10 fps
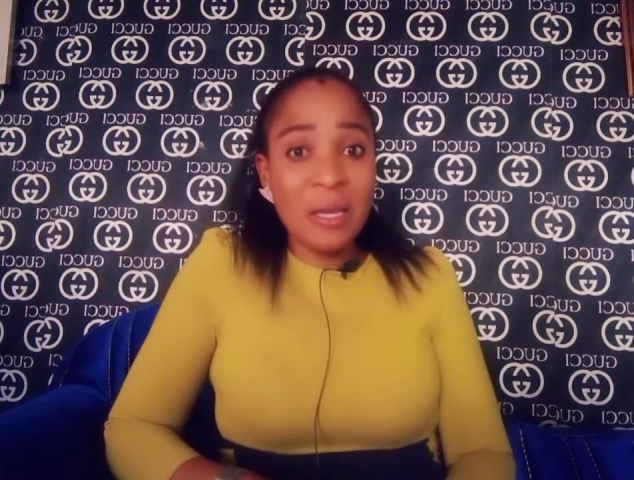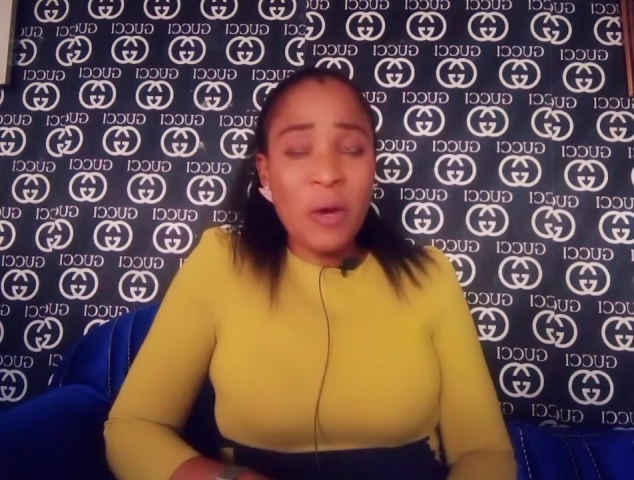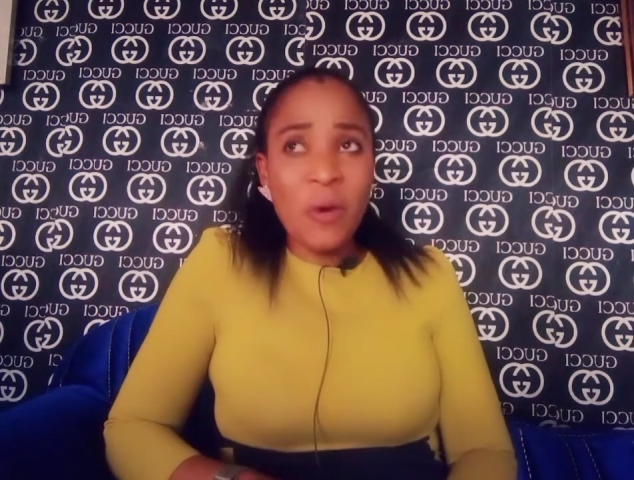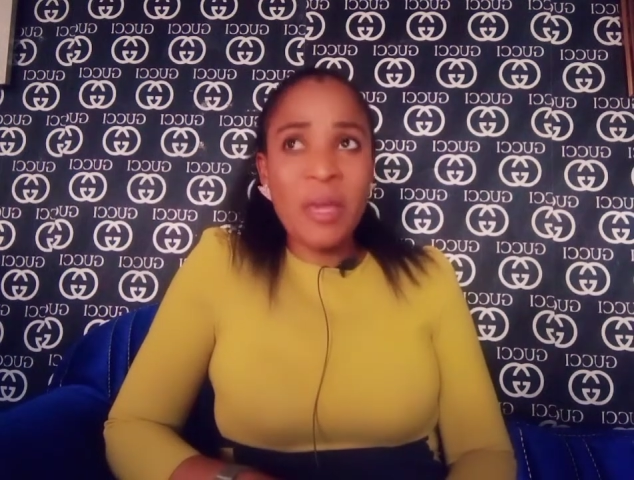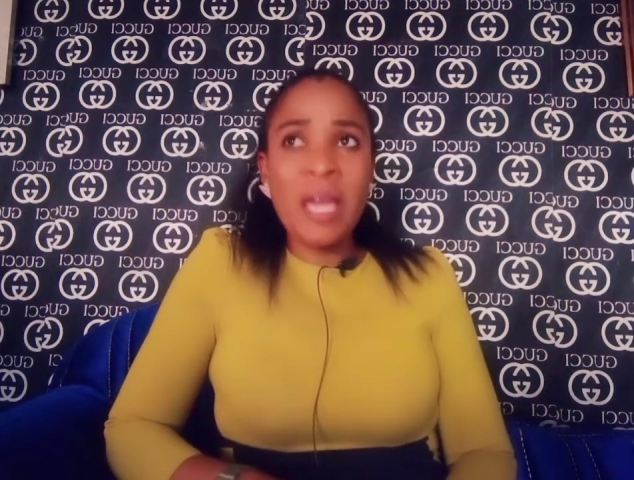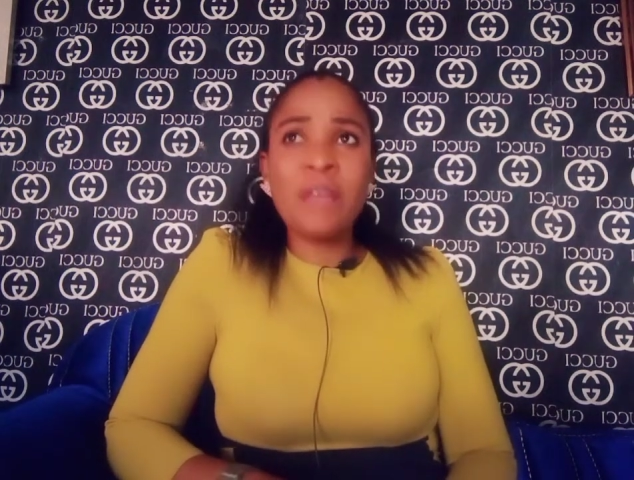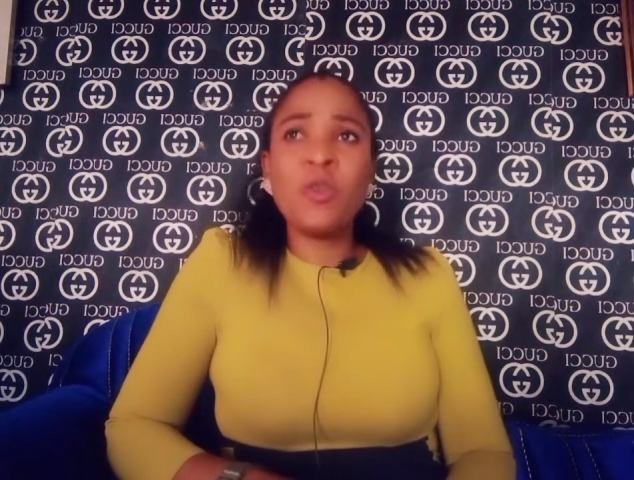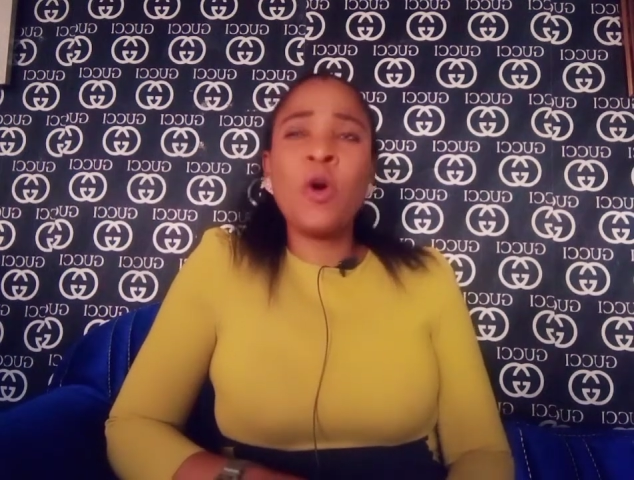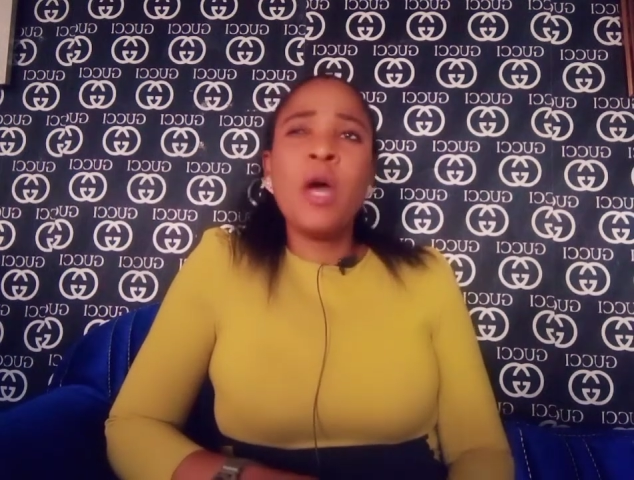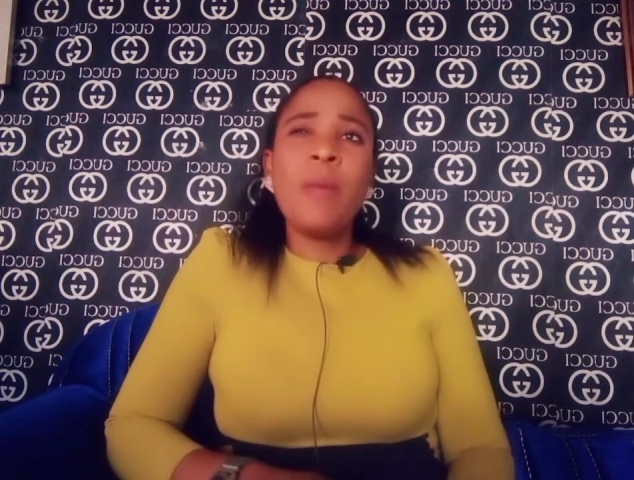Okay,
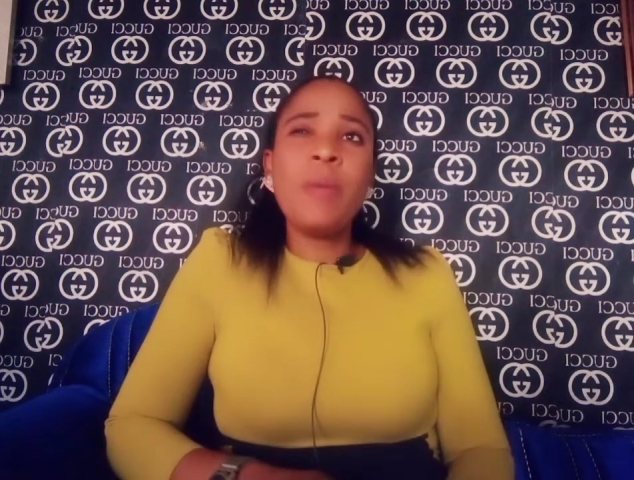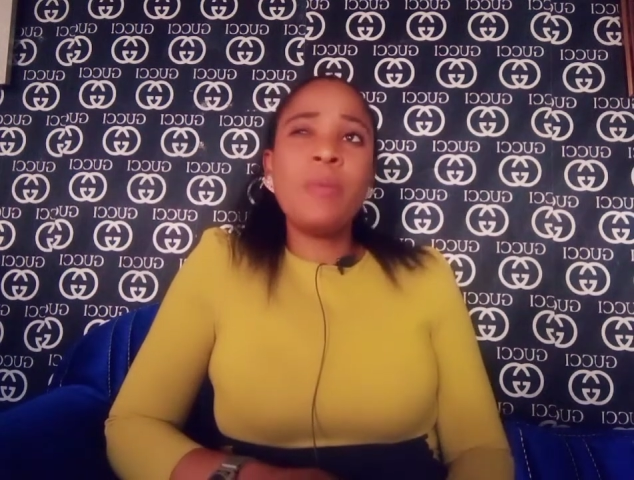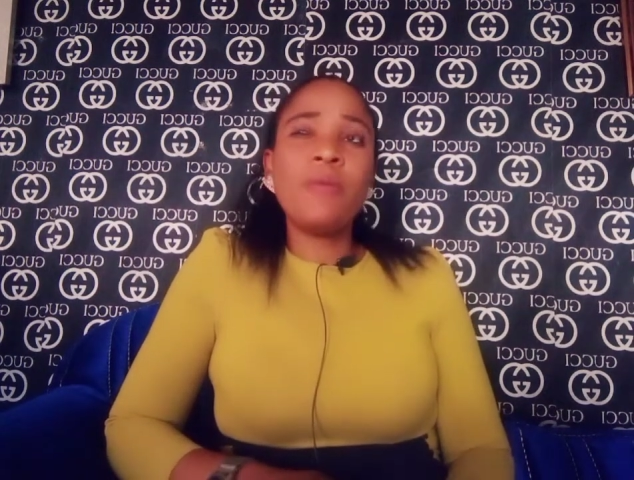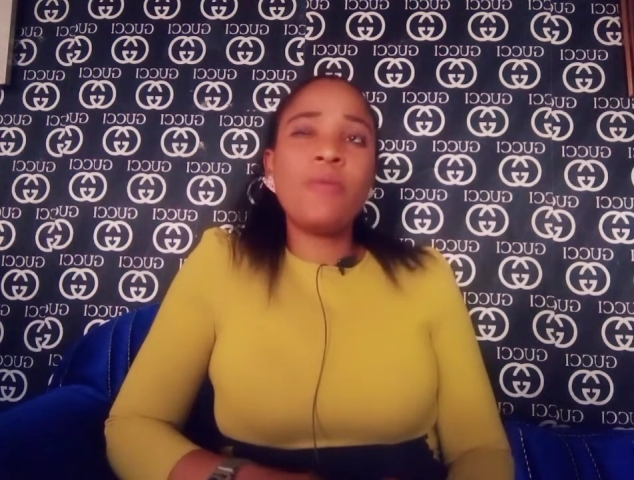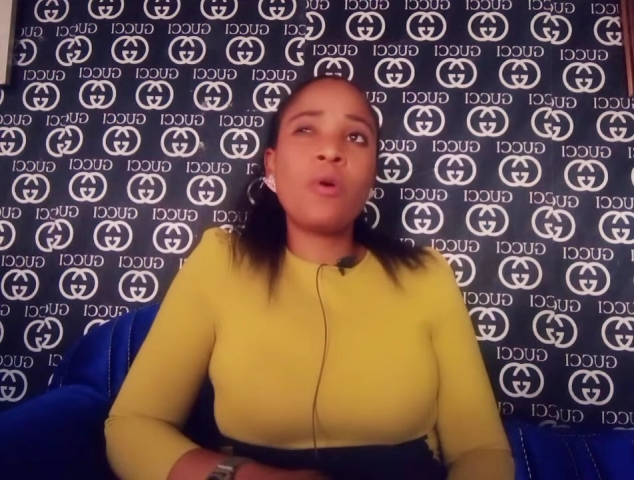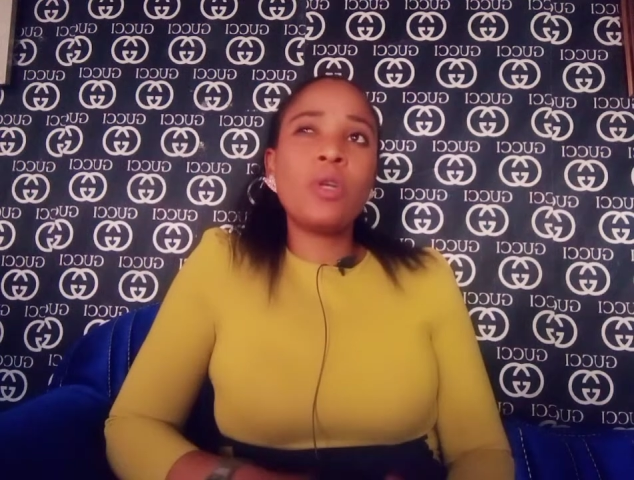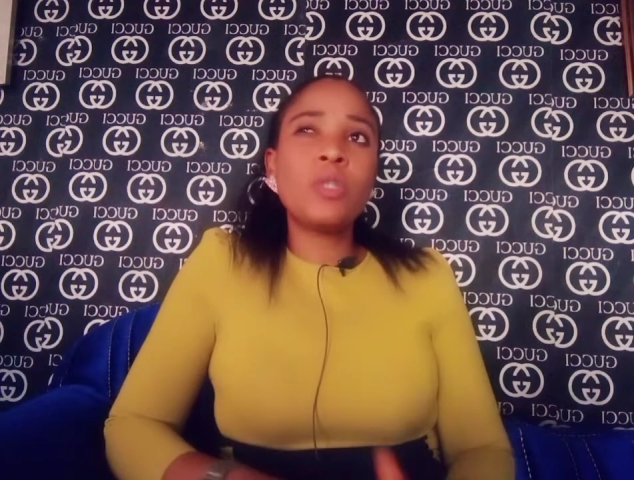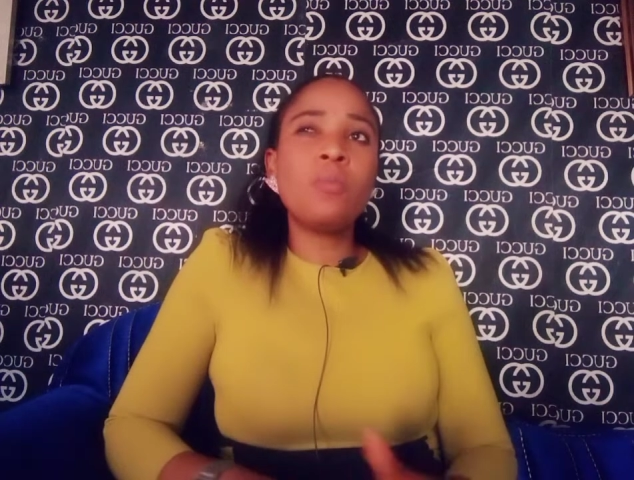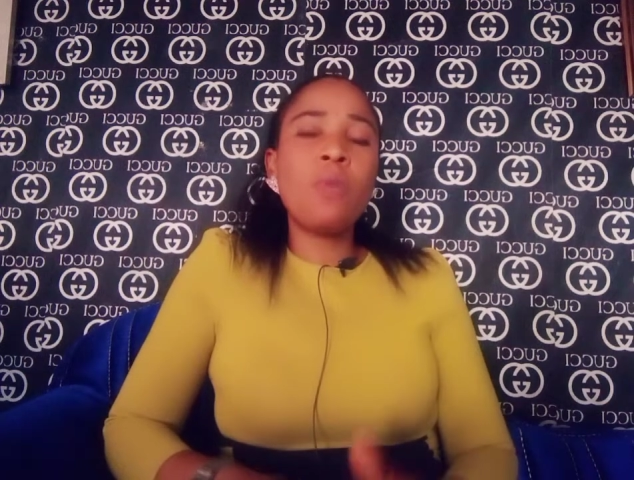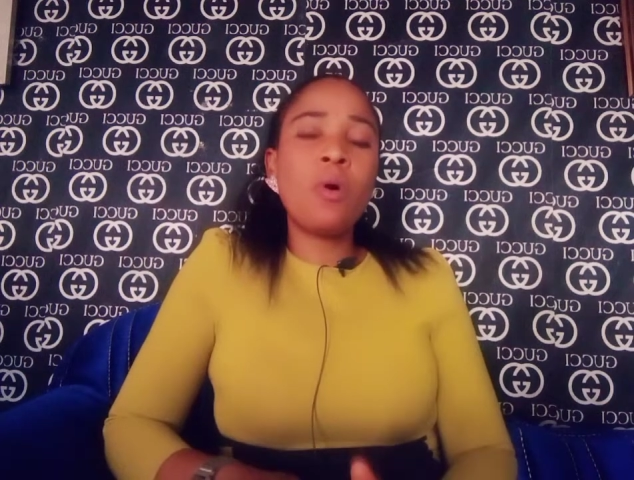so people focus
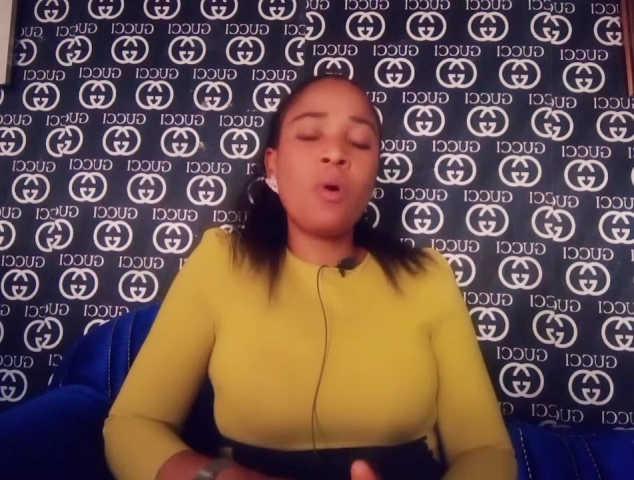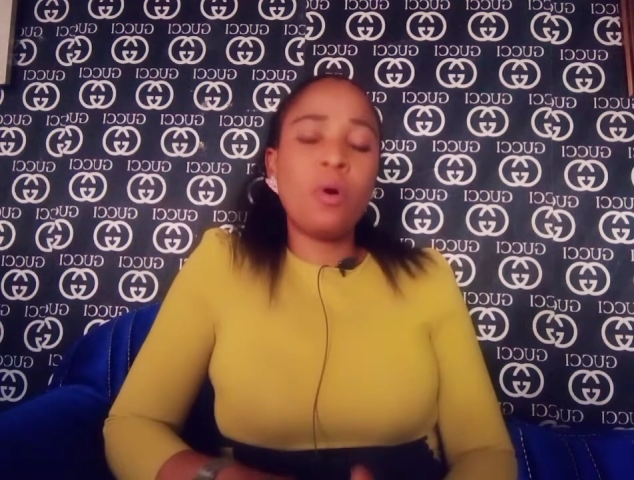more